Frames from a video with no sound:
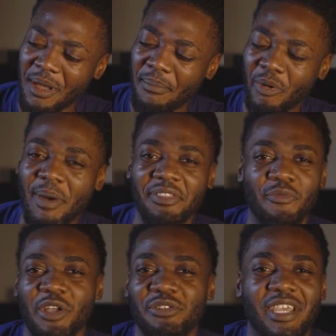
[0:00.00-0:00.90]
But what about the
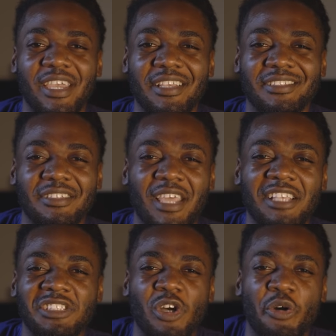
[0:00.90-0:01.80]
regular days? The
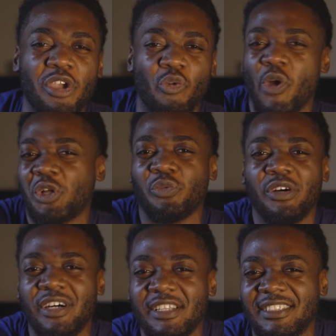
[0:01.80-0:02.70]
days just going your regular
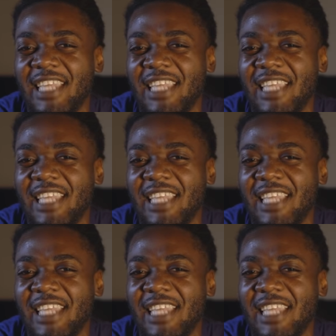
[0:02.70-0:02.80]
runs,